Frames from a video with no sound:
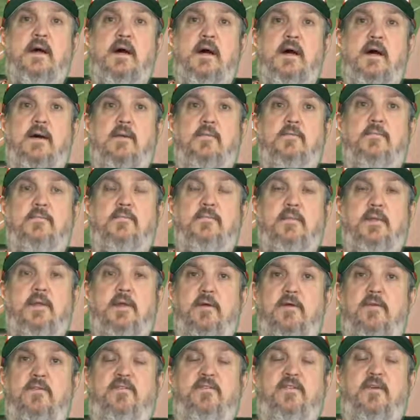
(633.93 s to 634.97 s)
a
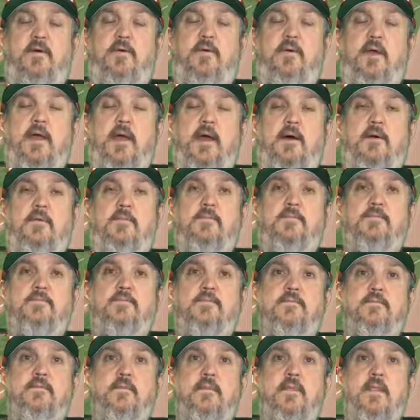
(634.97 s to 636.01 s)
year or so ago.
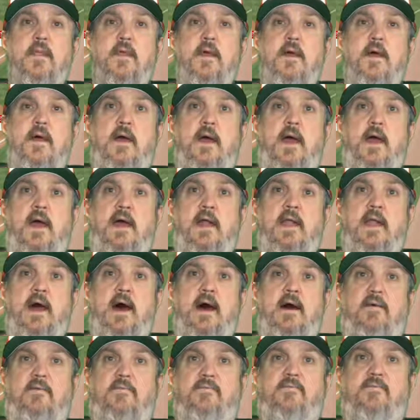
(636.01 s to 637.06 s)
And
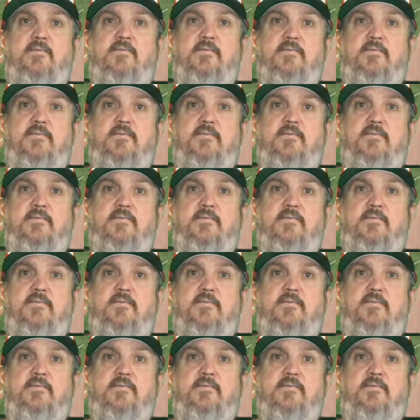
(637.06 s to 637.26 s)
I've